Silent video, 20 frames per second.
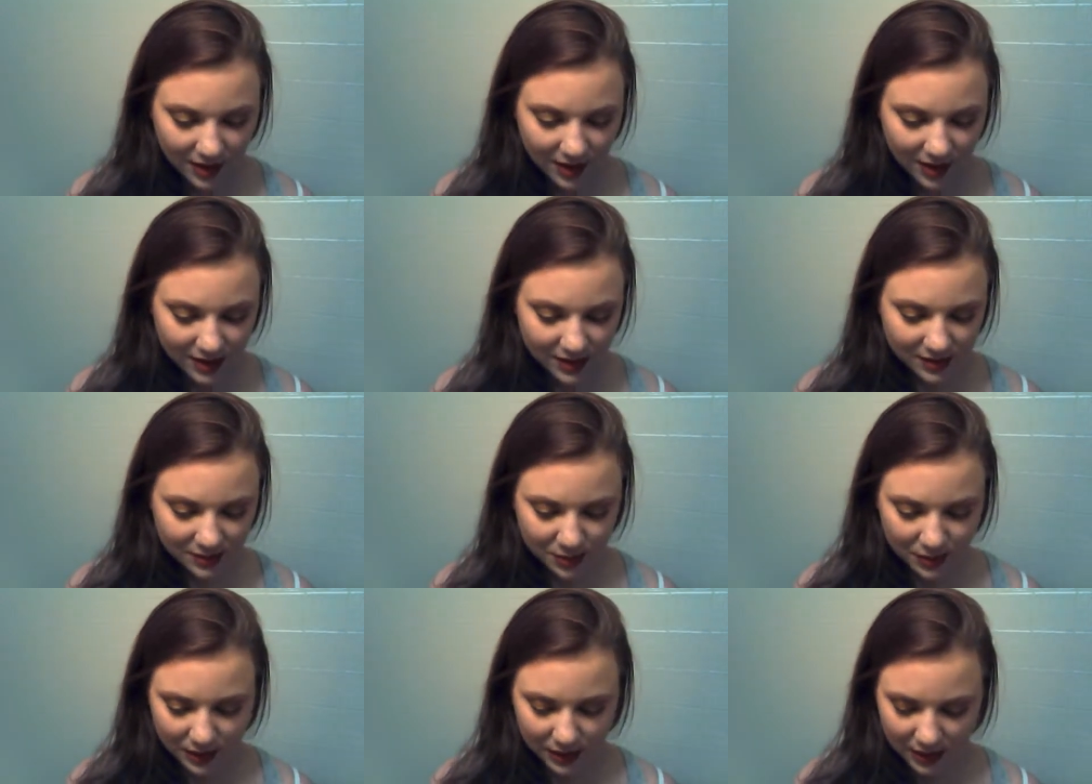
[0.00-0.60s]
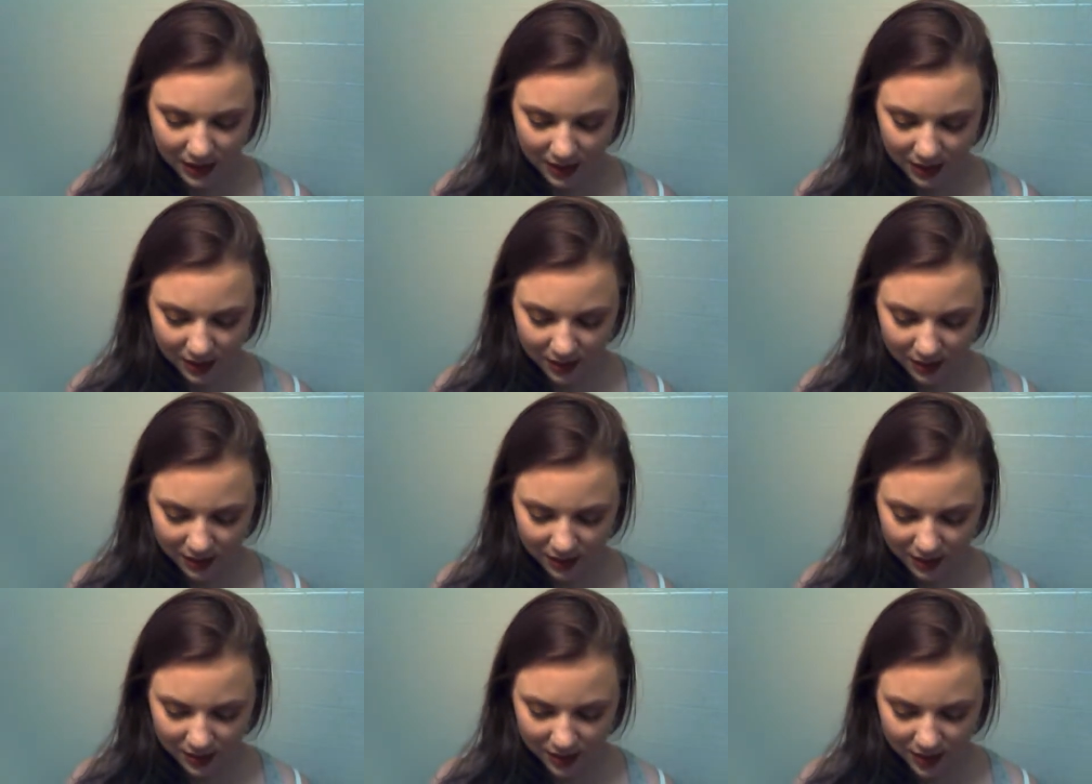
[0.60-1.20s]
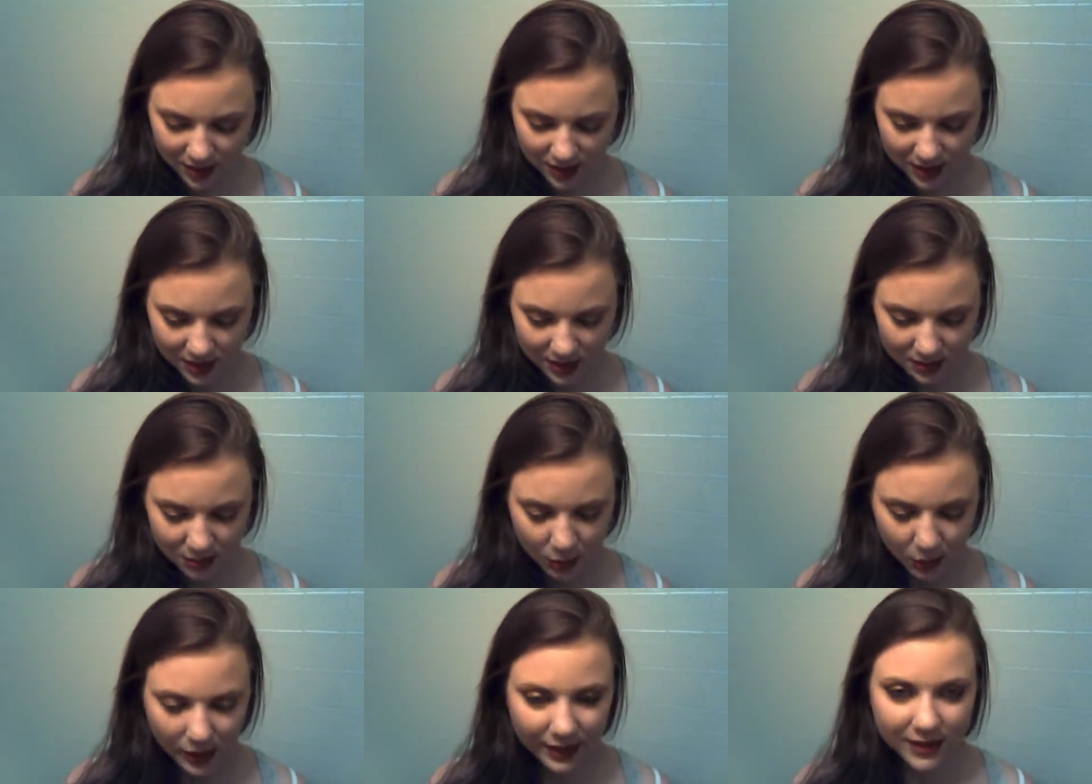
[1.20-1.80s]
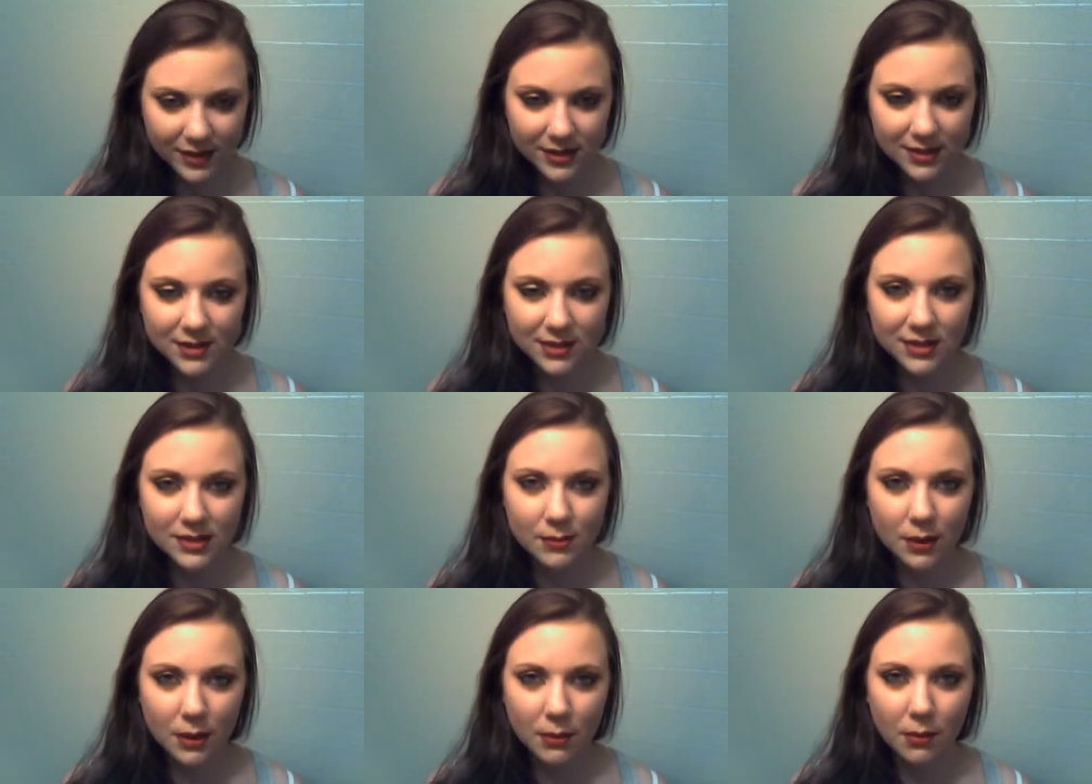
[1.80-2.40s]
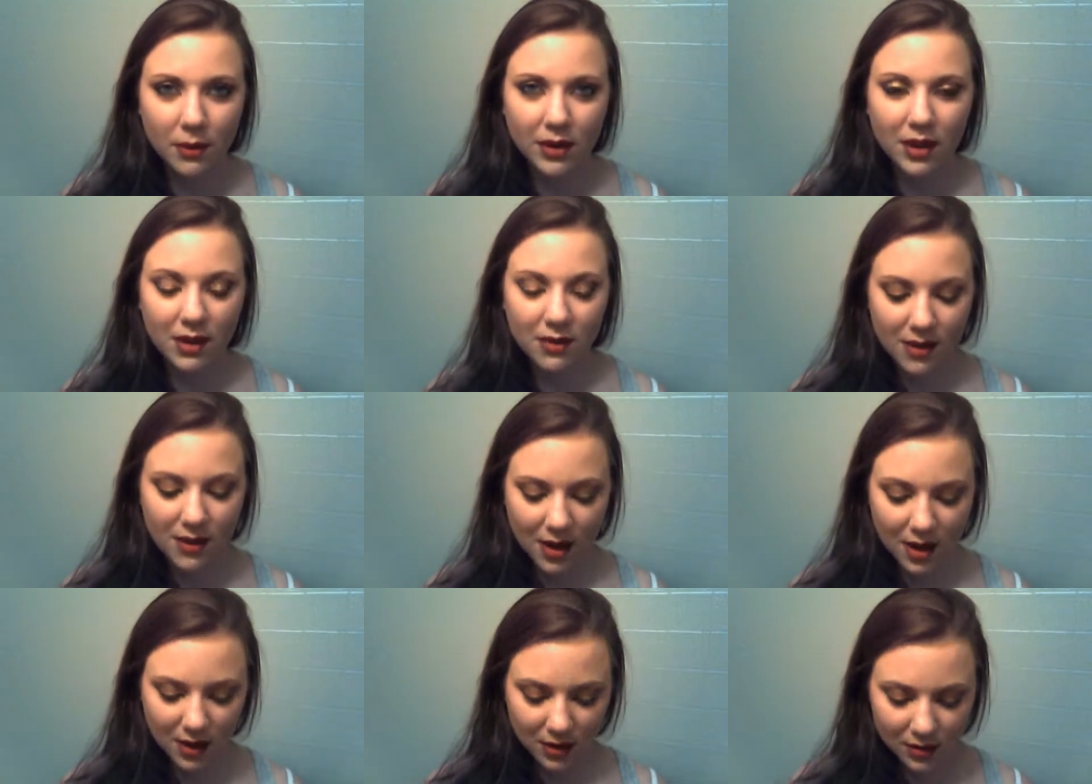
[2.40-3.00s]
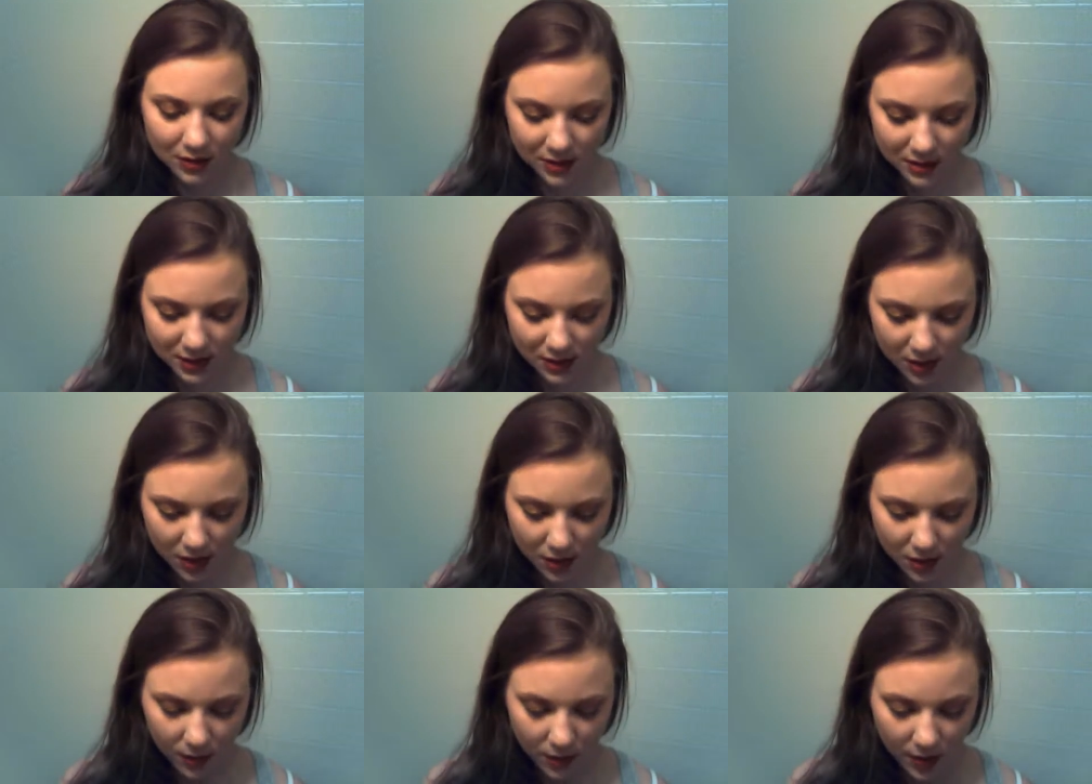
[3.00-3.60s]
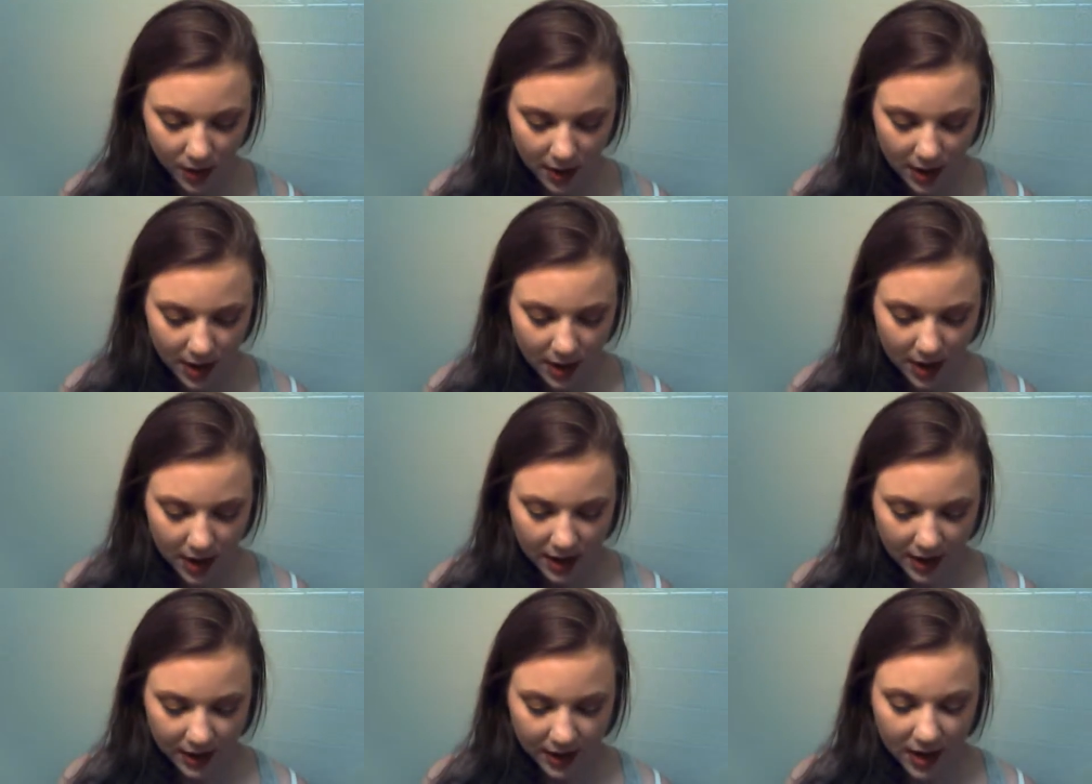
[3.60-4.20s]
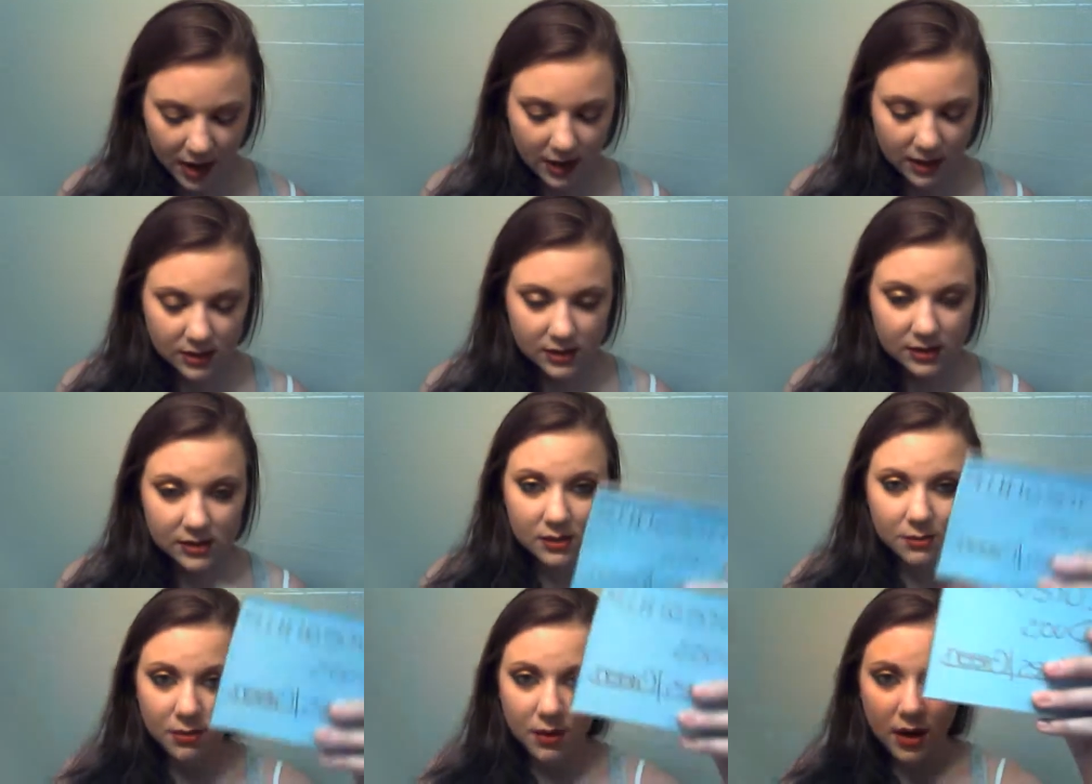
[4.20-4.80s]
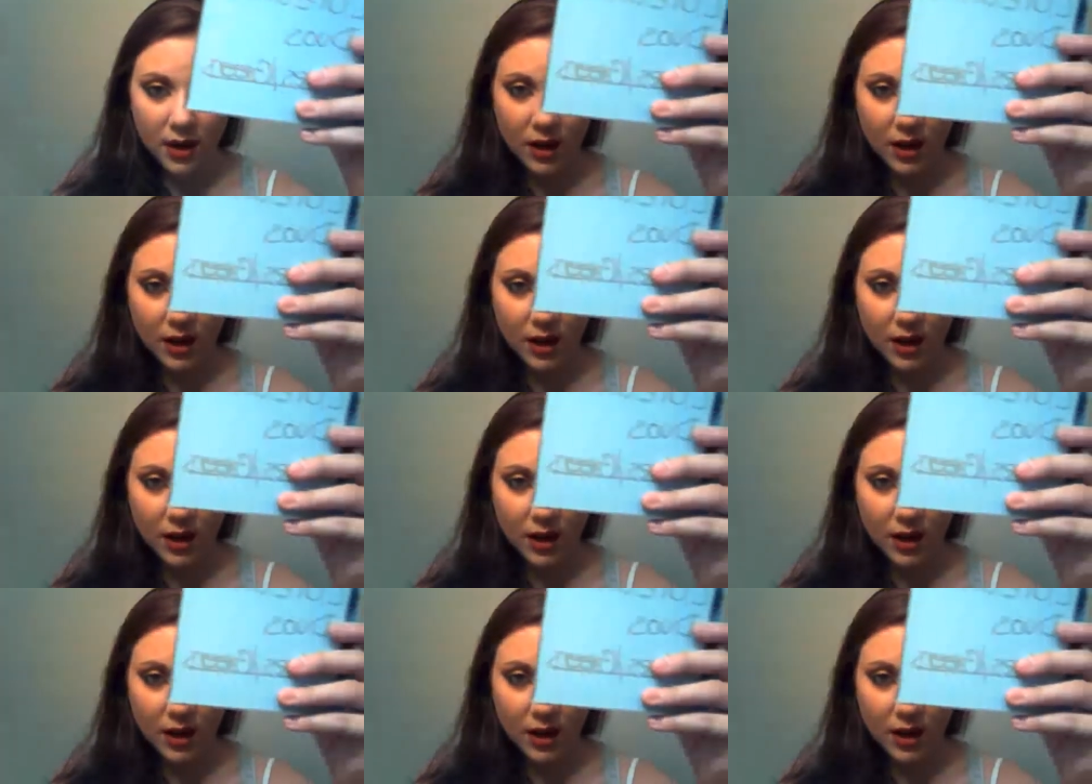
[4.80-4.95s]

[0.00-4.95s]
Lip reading: it's really just pointless to spend money on that. So I got some